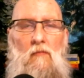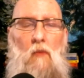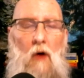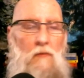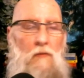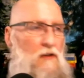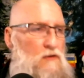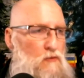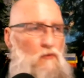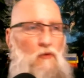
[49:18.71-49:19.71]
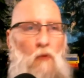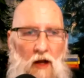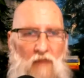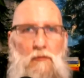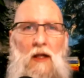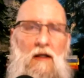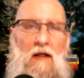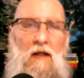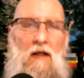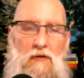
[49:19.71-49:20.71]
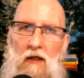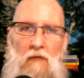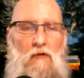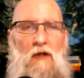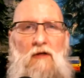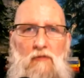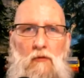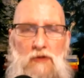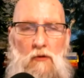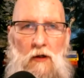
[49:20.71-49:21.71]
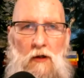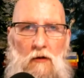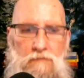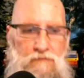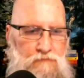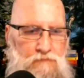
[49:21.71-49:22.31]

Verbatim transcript: Why? Because you want to have a plan. You want to get ready for what's going on.